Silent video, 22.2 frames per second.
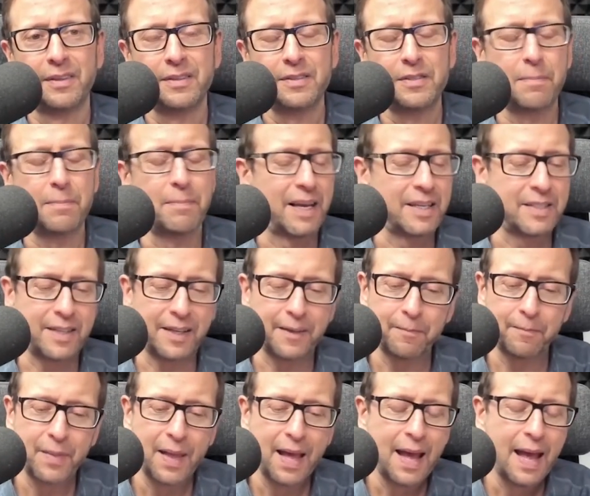It's
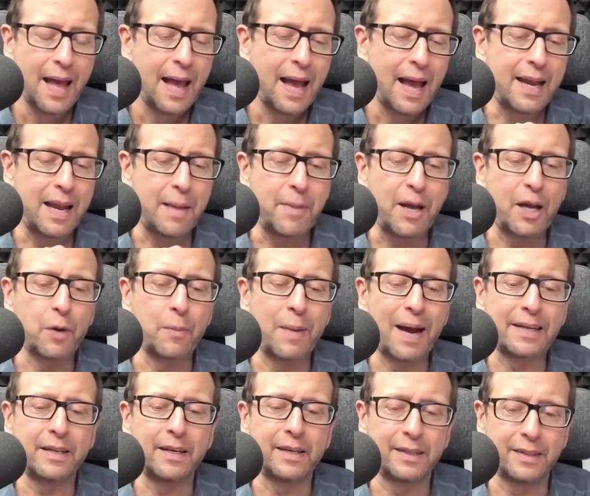amazing. And they may go
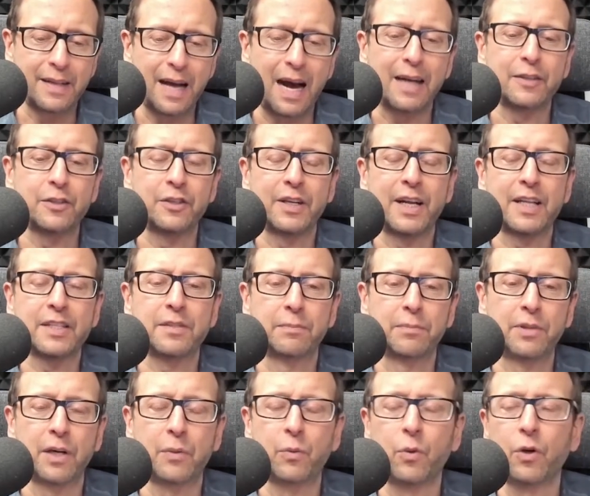back to their doctor, get
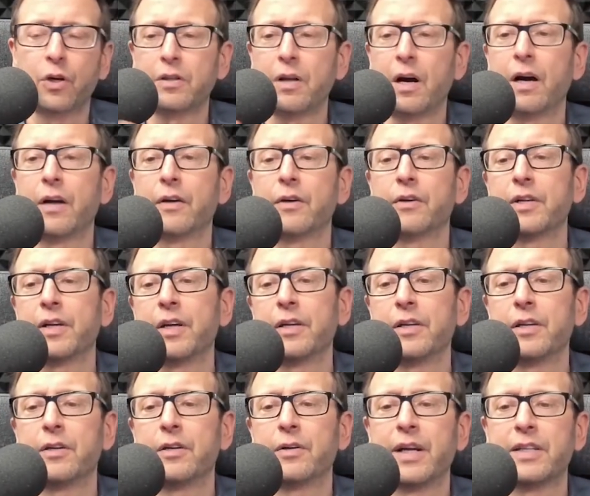some blood work done, or
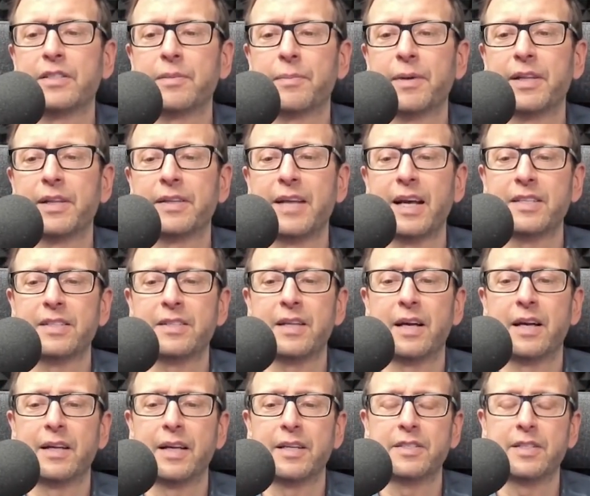get some other tests
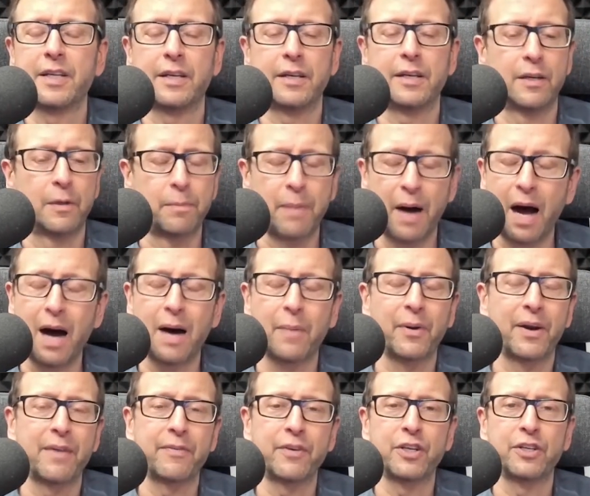done. They say,
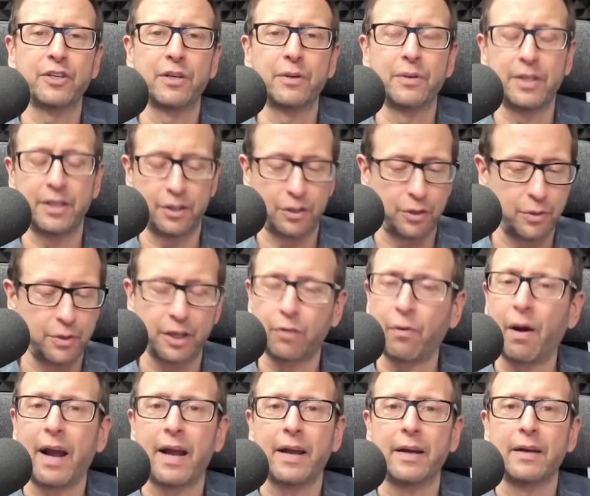Bob, whatever you're doing
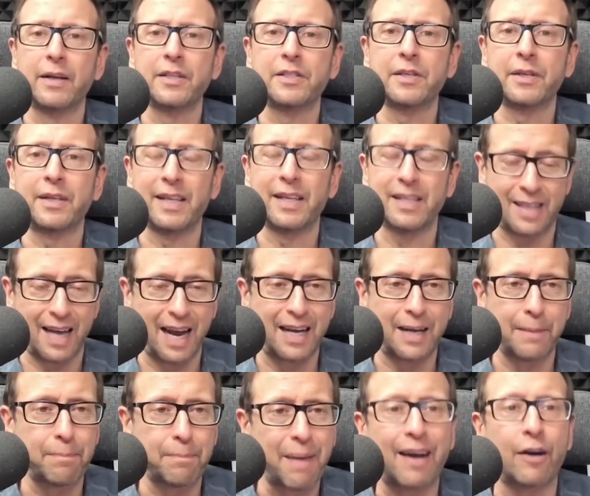great. It's
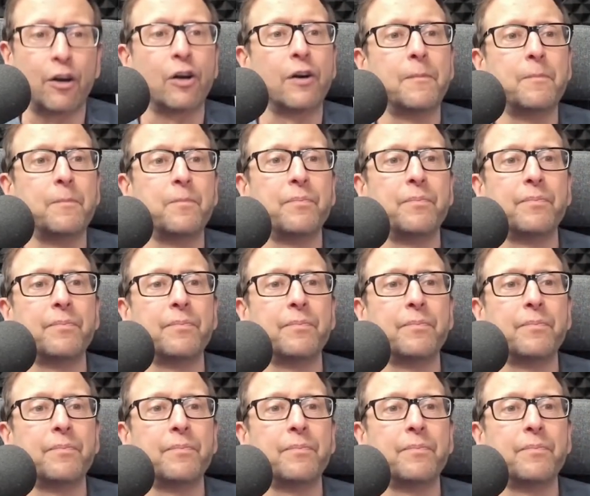getting better.